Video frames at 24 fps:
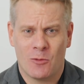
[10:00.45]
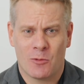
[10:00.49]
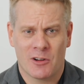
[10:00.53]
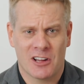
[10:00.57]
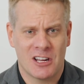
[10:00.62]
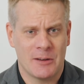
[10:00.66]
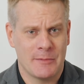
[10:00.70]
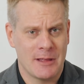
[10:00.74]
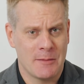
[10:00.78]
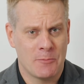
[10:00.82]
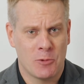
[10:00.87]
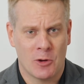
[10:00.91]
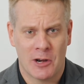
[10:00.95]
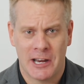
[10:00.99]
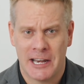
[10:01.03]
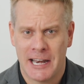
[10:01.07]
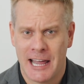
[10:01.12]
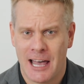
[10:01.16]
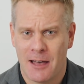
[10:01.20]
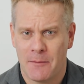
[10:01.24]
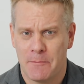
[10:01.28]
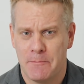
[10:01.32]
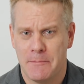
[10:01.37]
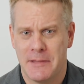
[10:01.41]
We're going to be putting
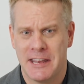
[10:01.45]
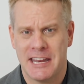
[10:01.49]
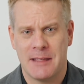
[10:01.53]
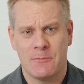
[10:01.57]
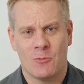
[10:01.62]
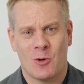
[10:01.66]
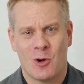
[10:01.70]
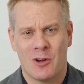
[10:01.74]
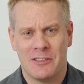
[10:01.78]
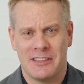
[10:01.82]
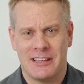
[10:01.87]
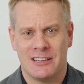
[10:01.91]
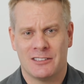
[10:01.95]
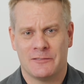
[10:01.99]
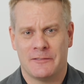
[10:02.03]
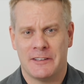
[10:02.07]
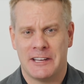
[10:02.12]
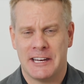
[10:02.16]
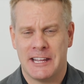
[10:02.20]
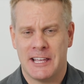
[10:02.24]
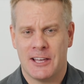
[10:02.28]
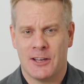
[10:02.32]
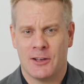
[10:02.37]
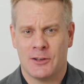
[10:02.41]
out many more of these
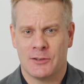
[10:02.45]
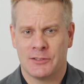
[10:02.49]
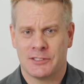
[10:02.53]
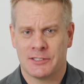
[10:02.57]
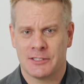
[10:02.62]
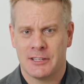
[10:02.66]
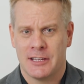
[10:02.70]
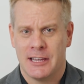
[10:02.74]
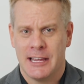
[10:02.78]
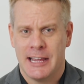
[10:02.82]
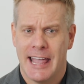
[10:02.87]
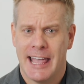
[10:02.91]
videos,